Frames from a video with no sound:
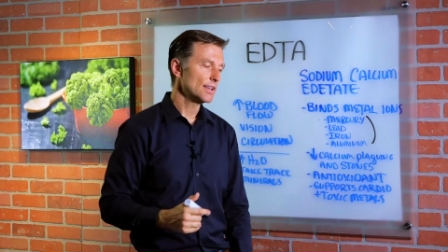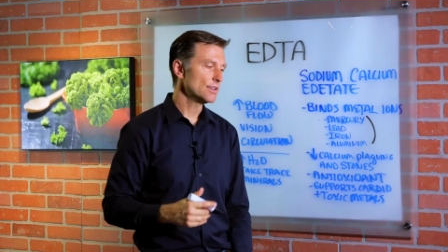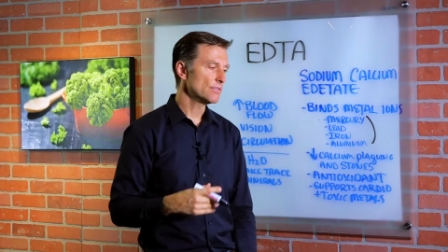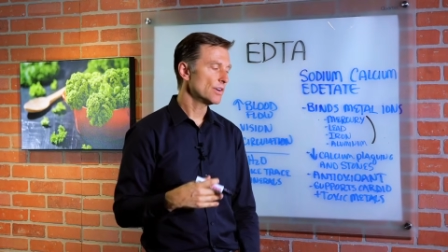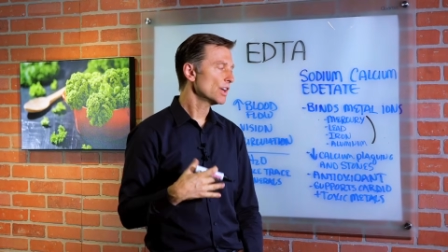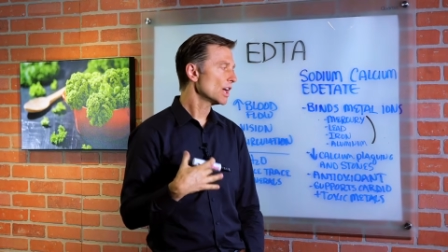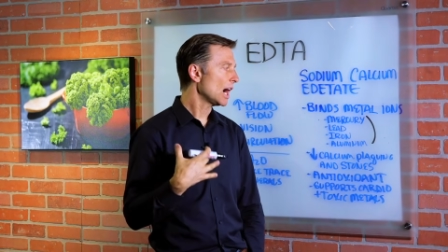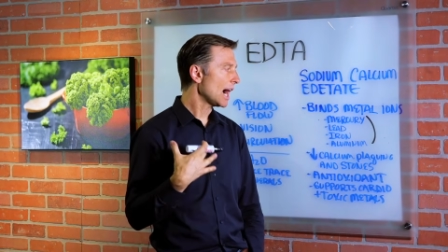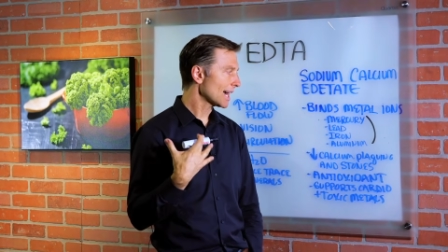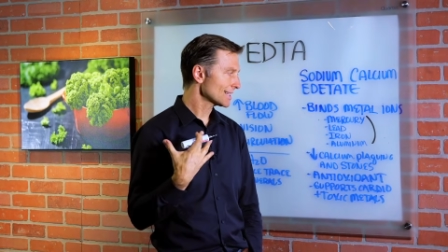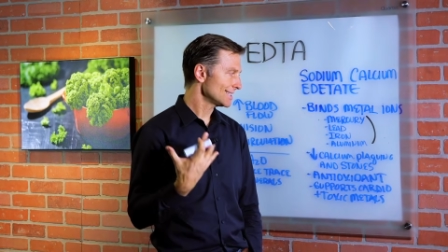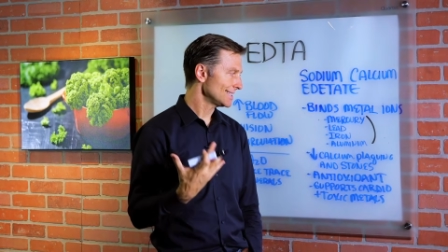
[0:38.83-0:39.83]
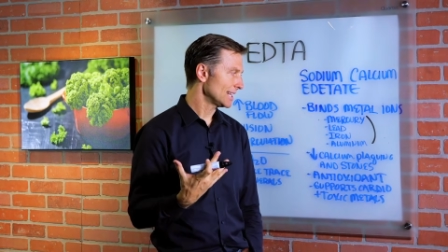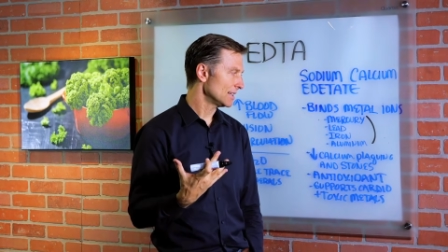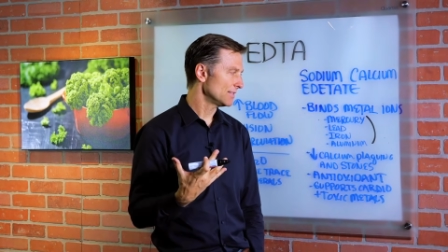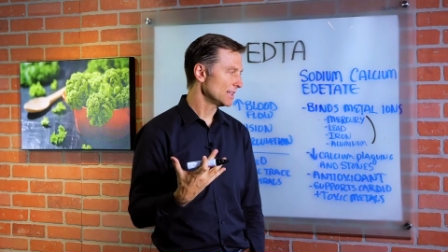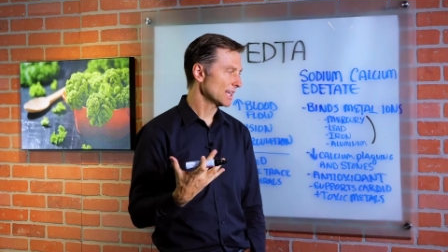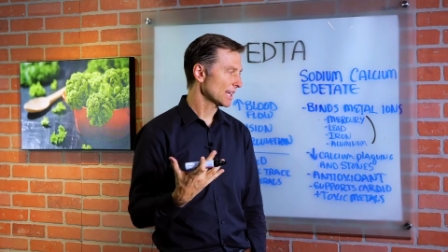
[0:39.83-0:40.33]
they're very
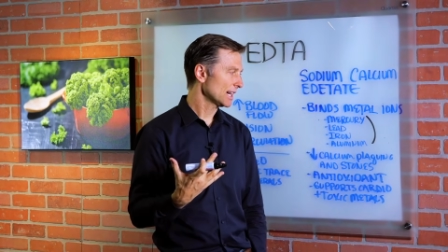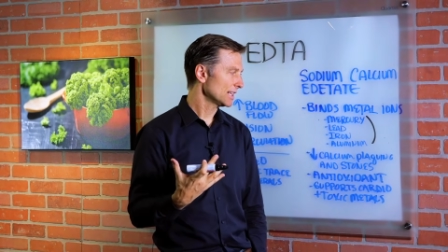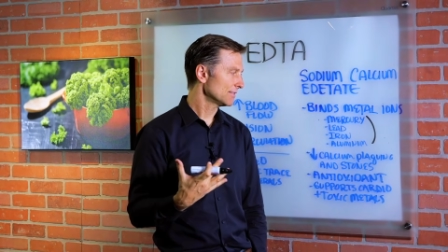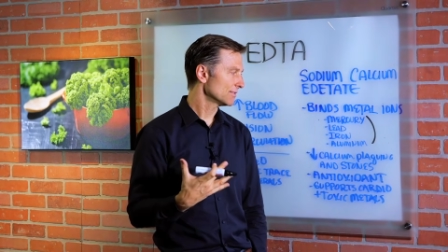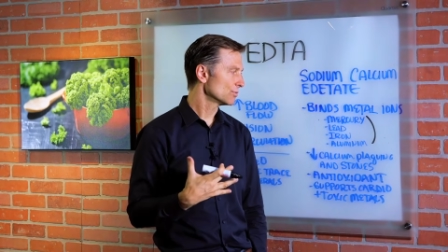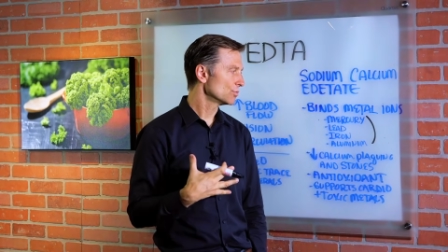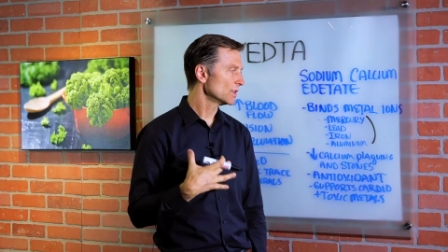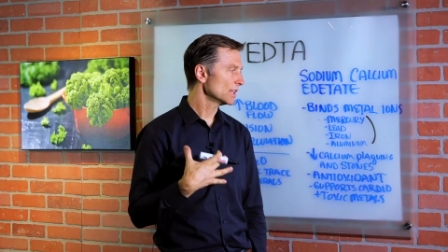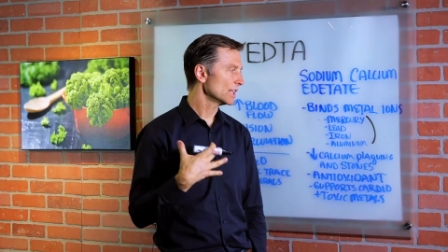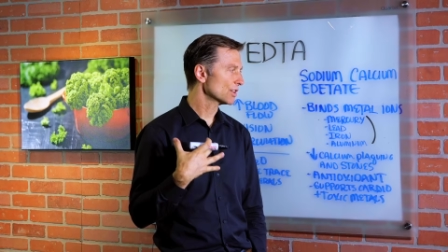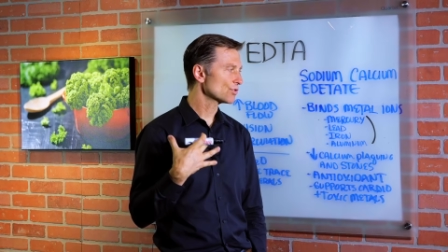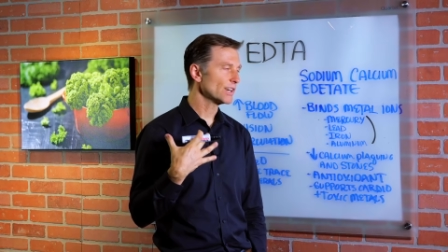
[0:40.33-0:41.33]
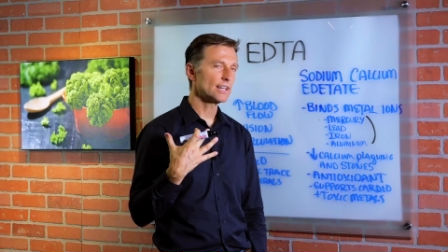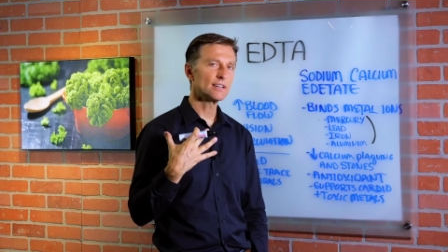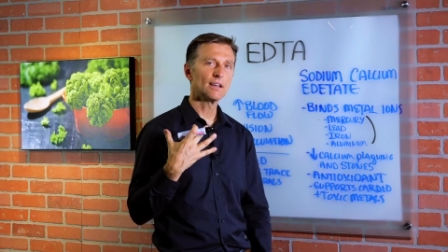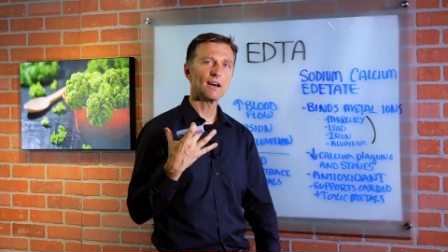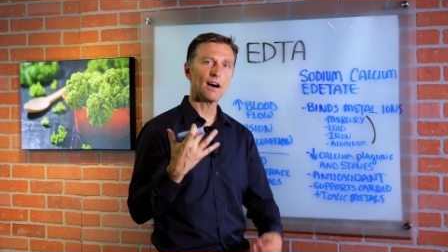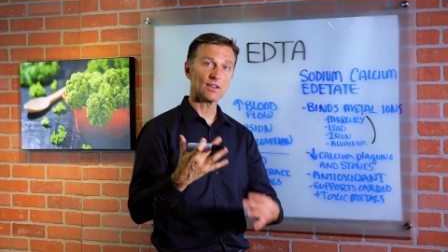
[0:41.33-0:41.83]
oxidative and they kind of really create
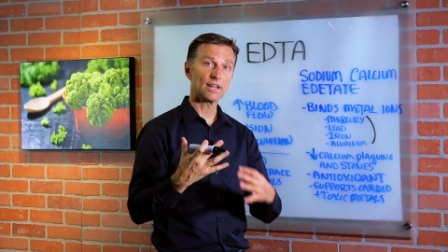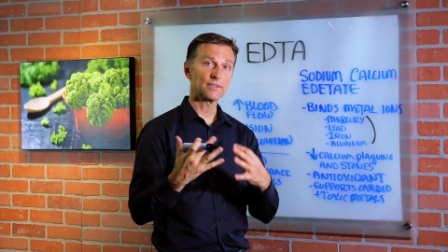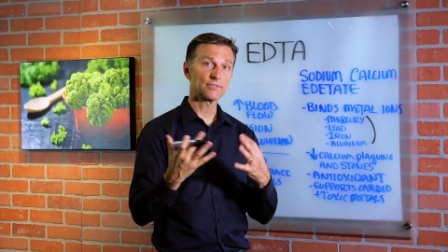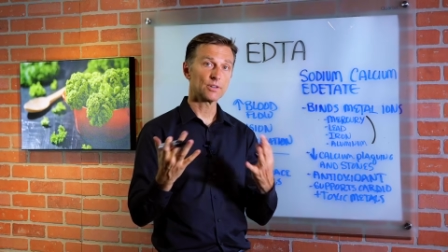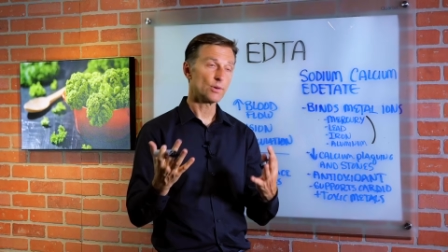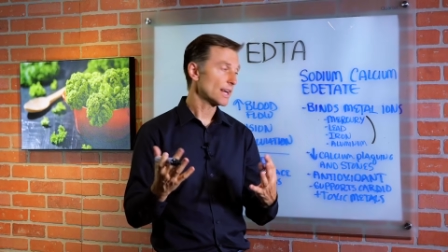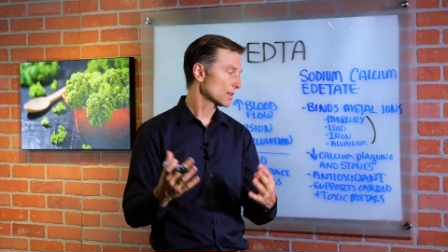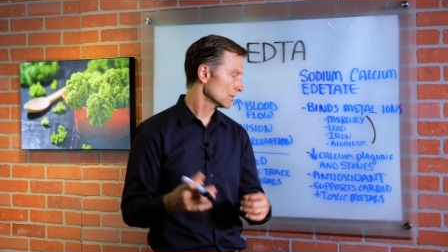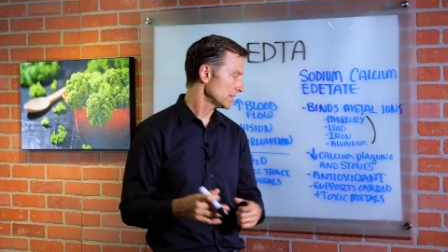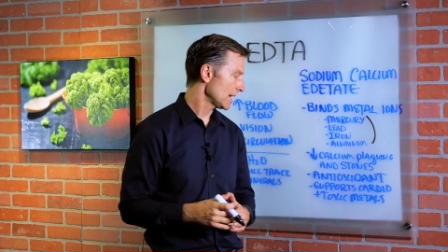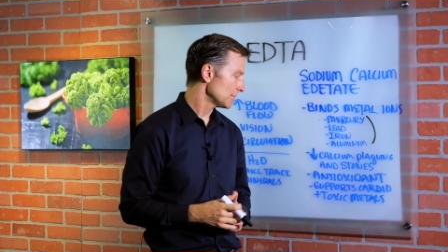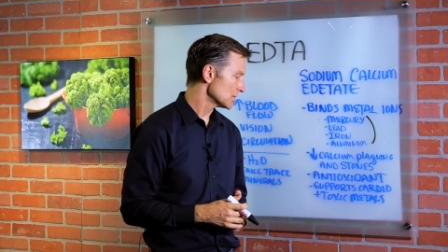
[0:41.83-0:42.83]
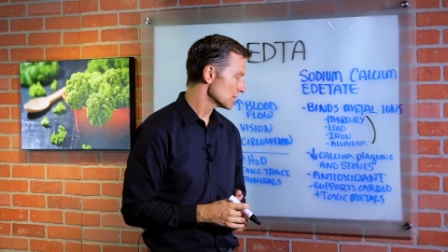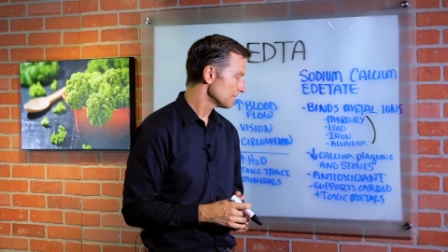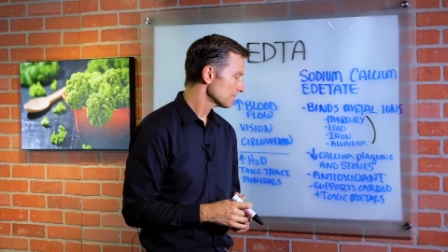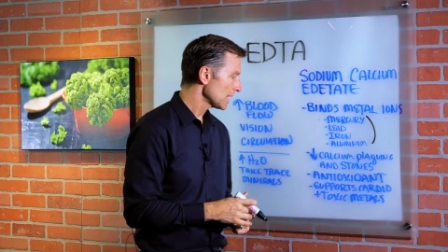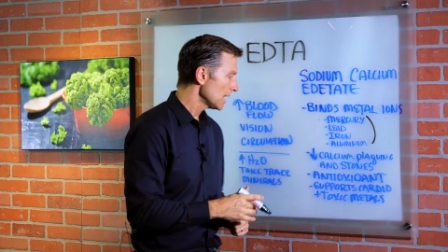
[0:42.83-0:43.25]
a lot of free radical damage.